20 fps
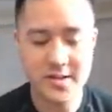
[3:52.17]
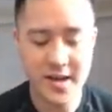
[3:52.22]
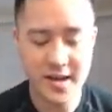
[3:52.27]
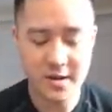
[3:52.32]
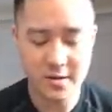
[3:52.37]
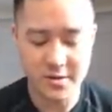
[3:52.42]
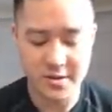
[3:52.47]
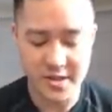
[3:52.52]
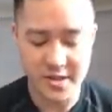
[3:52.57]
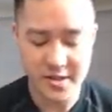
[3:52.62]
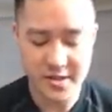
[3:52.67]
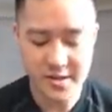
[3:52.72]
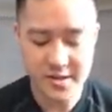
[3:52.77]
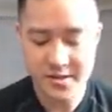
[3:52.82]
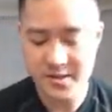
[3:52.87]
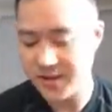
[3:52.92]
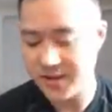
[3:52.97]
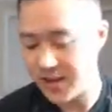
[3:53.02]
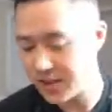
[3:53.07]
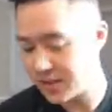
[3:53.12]
energy
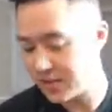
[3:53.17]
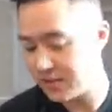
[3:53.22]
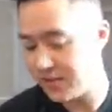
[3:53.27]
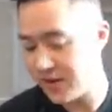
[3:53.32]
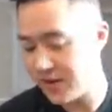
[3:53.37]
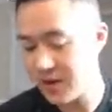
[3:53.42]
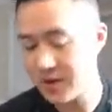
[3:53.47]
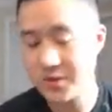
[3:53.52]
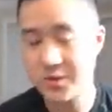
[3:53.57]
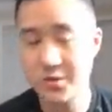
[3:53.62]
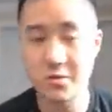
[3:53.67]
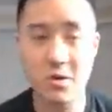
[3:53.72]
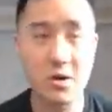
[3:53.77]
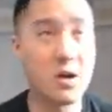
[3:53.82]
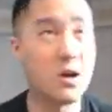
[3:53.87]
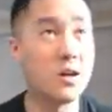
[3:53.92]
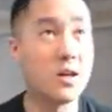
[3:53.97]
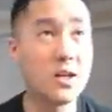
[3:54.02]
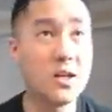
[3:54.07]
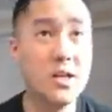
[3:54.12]
sounds very
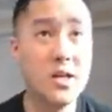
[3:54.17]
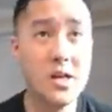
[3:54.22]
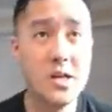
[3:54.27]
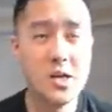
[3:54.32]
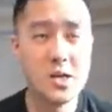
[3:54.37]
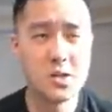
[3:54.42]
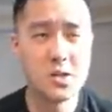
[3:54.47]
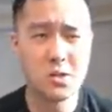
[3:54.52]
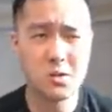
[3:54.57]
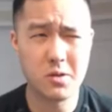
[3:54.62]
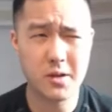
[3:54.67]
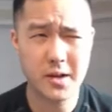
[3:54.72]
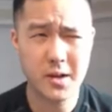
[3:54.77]
strong so the